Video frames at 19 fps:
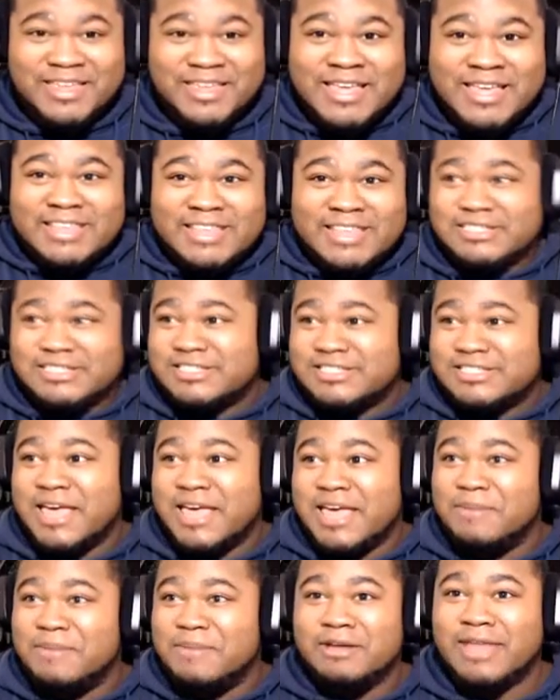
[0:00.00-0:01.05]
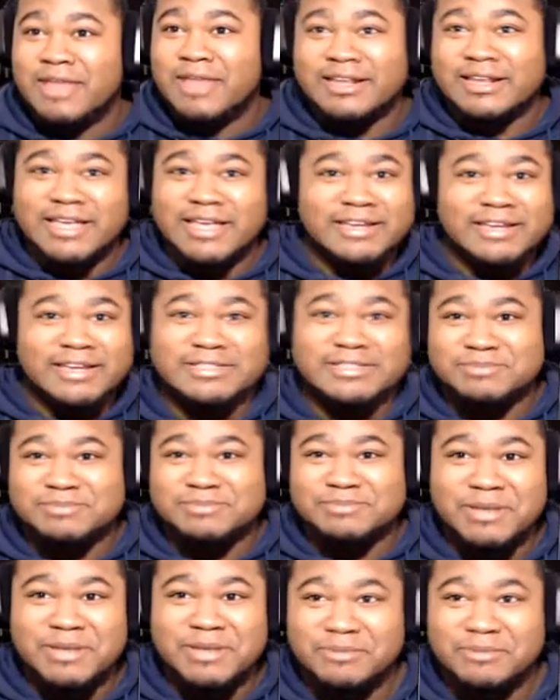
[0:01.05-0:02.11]
That just came out like the end of
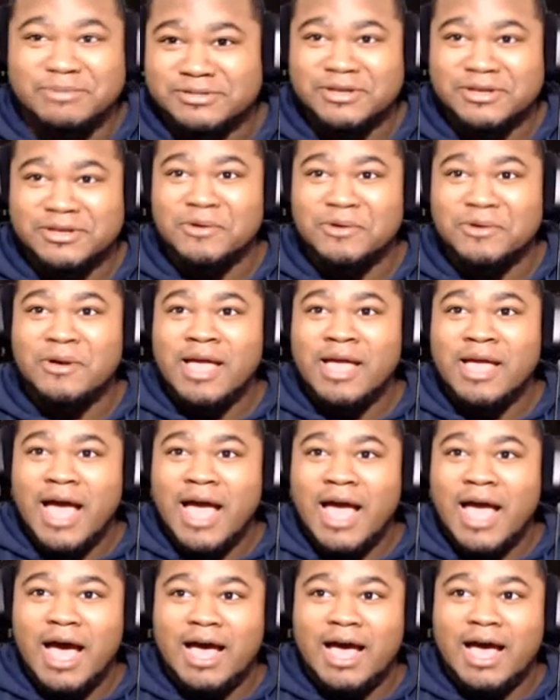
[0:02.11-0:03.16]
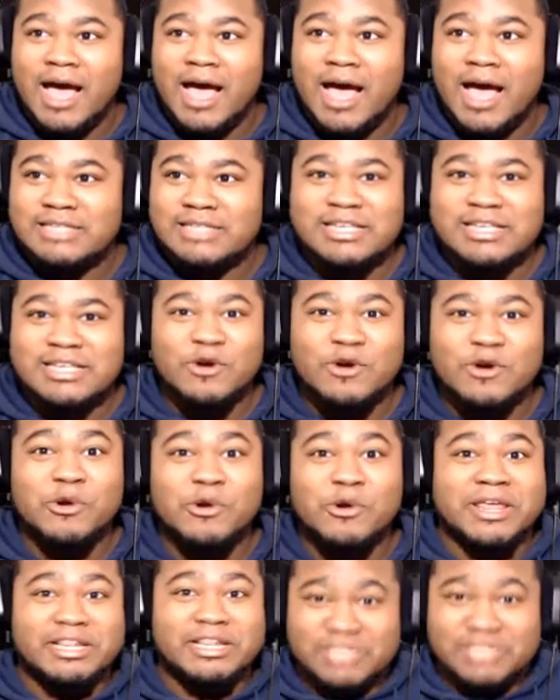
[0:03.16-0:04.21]
September. So, uh, I seen
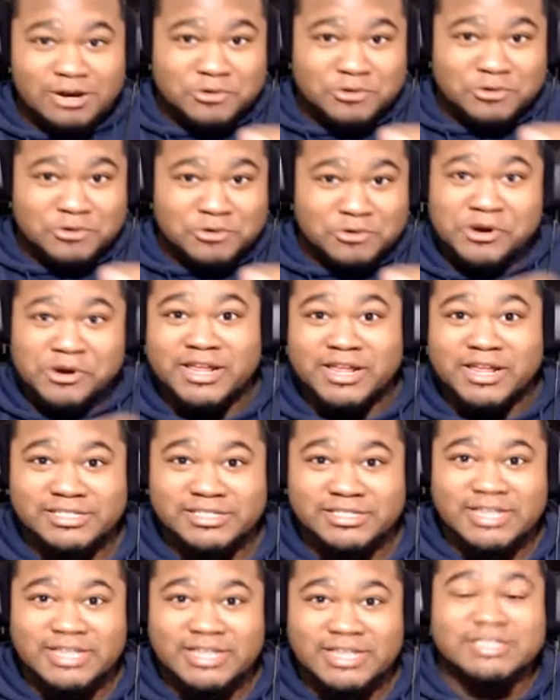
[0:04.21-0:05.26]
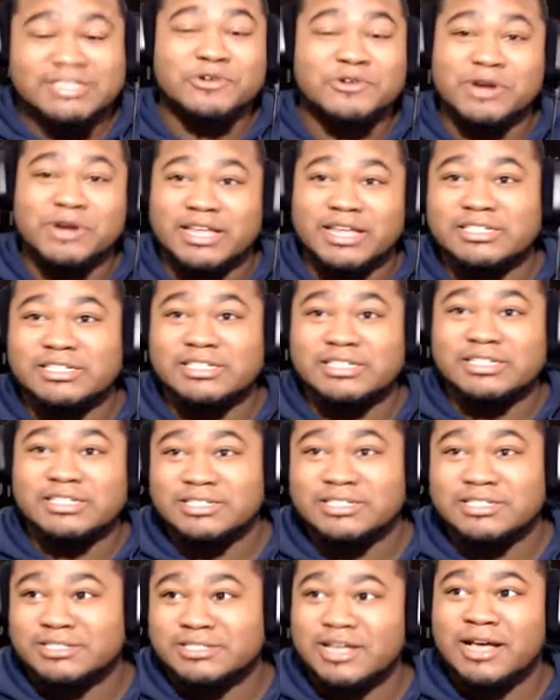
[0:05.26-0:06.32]
CoryxKenshin. Shout out to CoryxKenshin. I seen
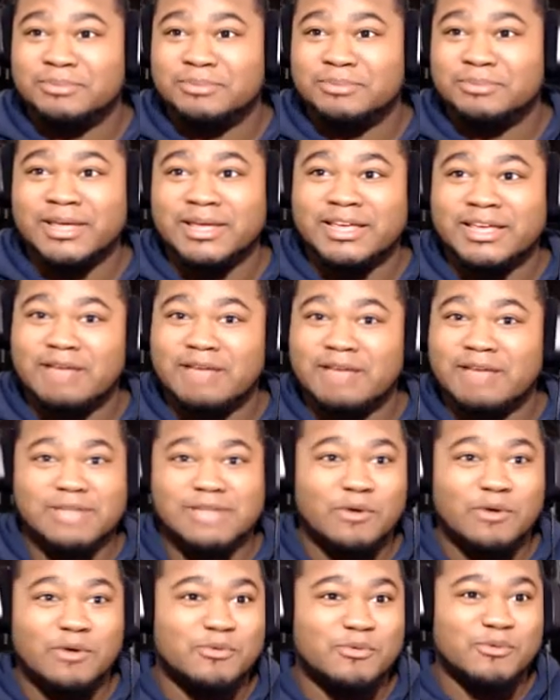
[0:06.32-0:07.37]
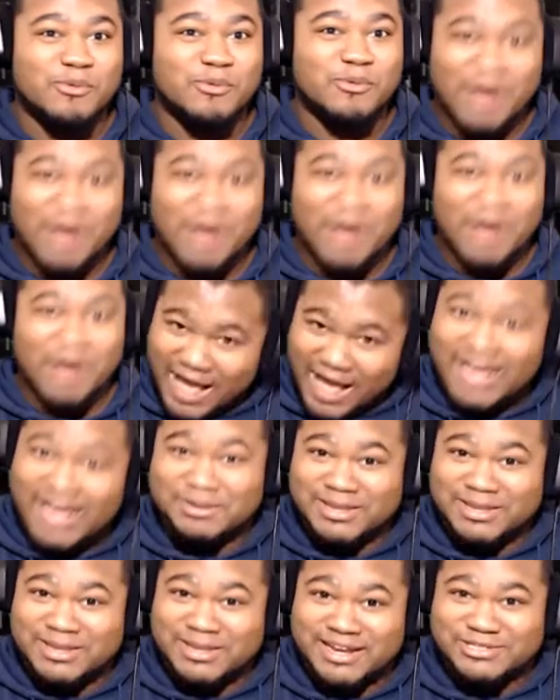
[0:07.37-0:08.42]
CoryxKenshin's uh, play, and I was like, oh, I gotta
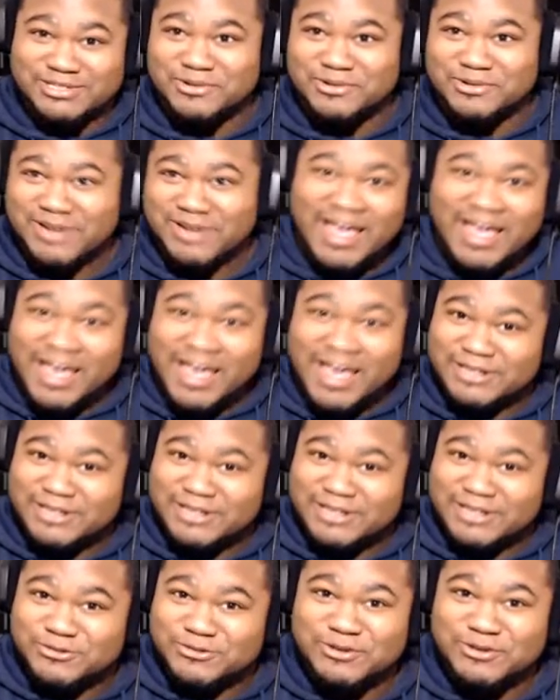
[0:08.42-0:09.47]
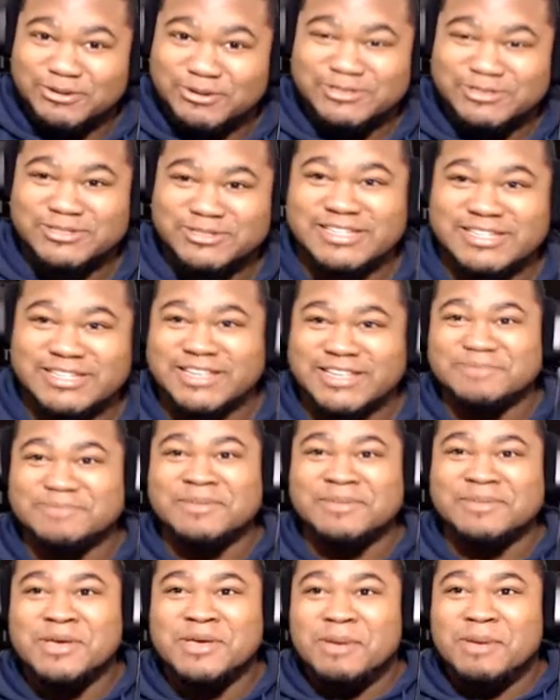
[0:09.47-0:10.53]
play that John. And it's free. It was on Steam.
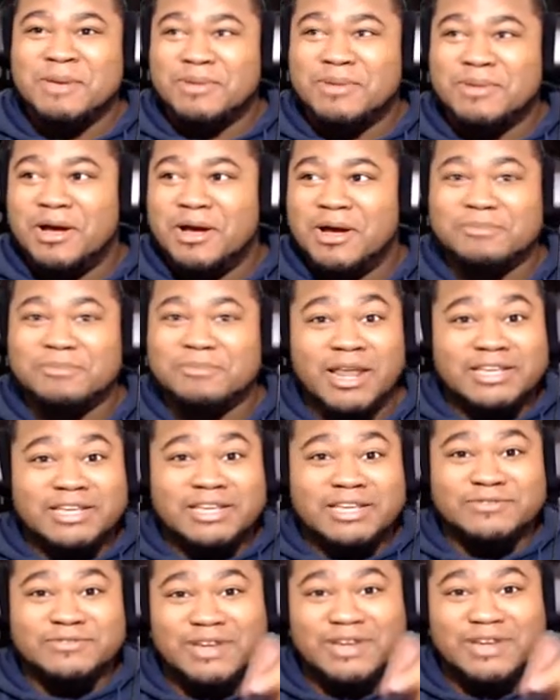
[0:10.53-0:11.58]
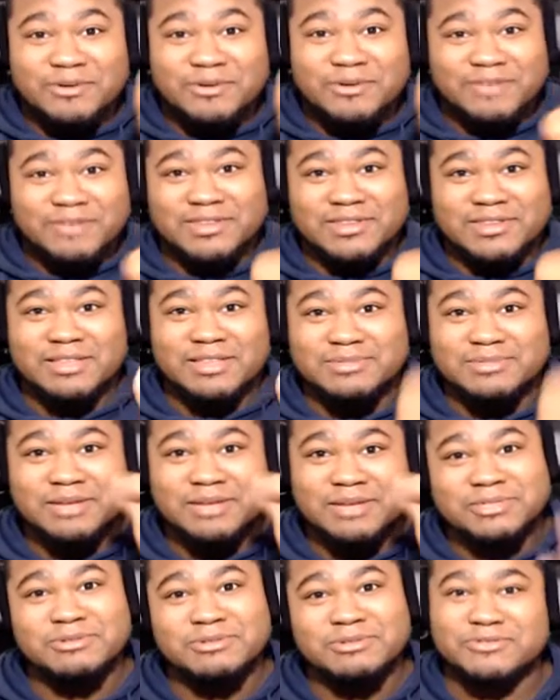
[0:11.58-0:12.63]
But um, y'all like this video? Give it a thumbs
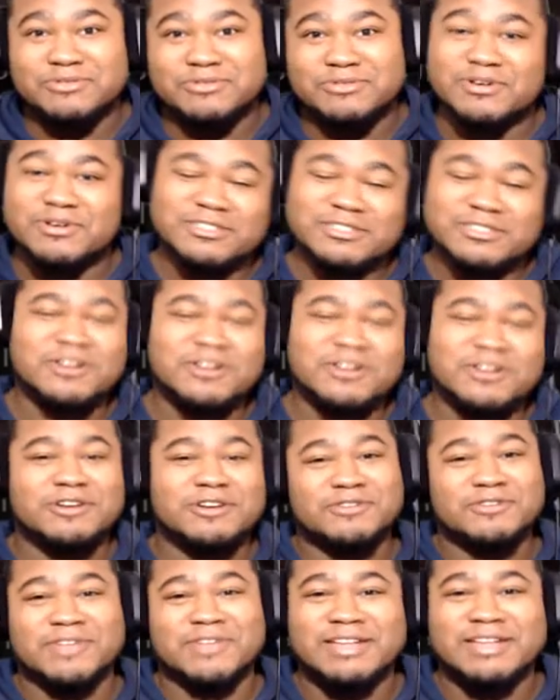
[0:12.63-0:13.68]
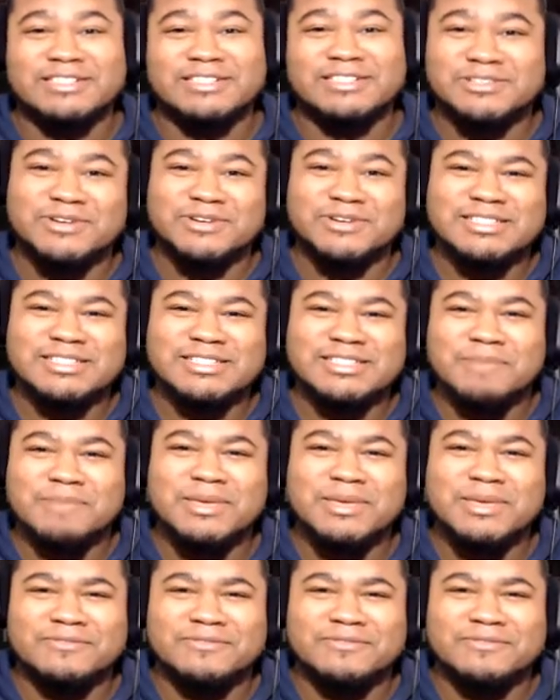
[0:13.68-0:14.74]
up. Share with your friends. Turn your notifications on, cause I
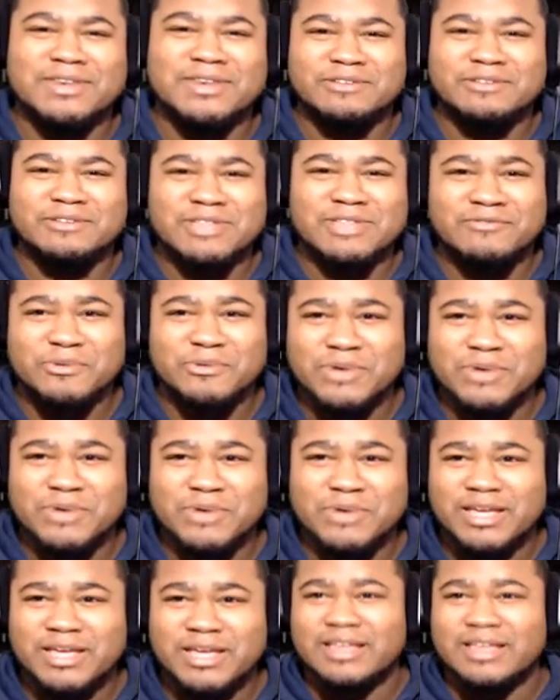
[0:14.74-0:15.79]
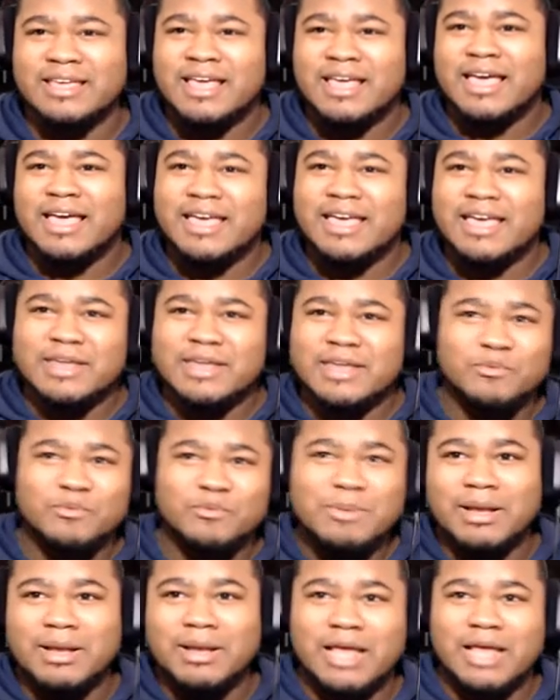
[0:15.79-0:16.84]
make videos every week. And we
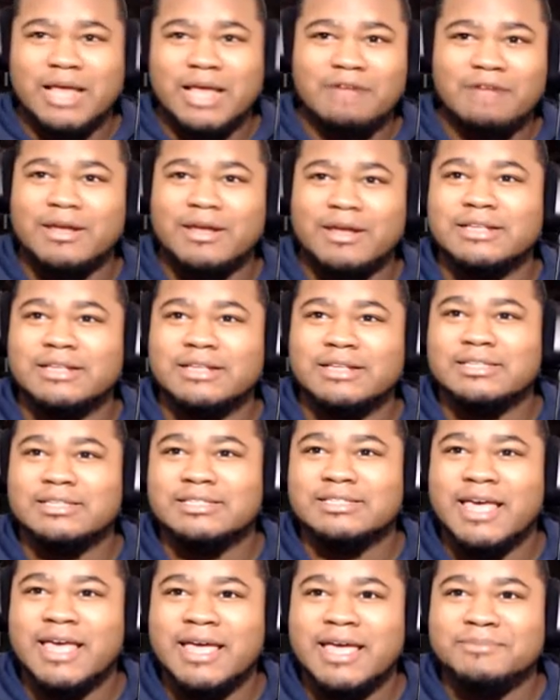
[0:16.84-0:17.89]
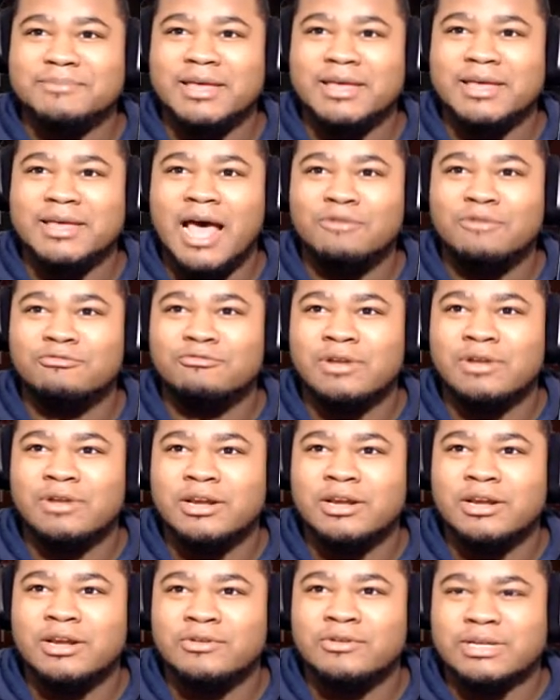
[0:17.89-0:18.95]
about to hop right into this game, man. I don't really
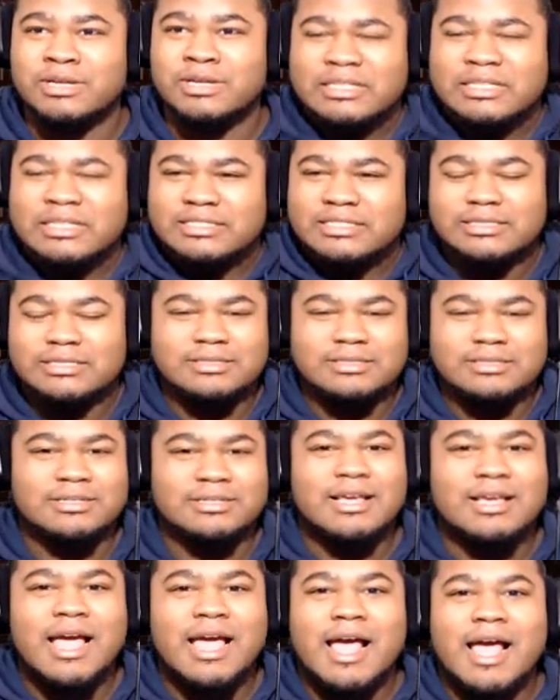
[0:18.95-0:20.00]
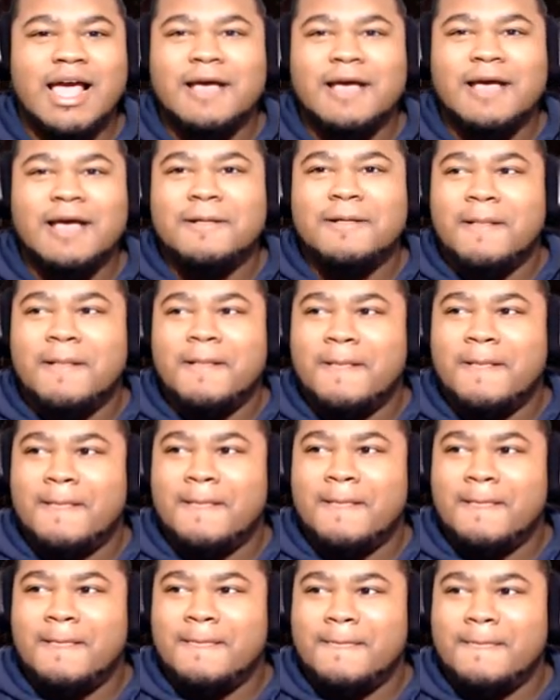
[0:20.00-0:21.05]
know the Dark
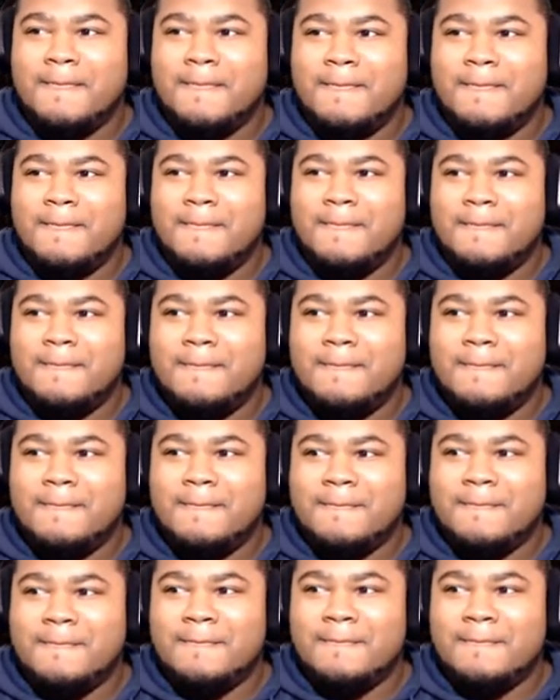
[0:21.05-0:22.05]
Deception.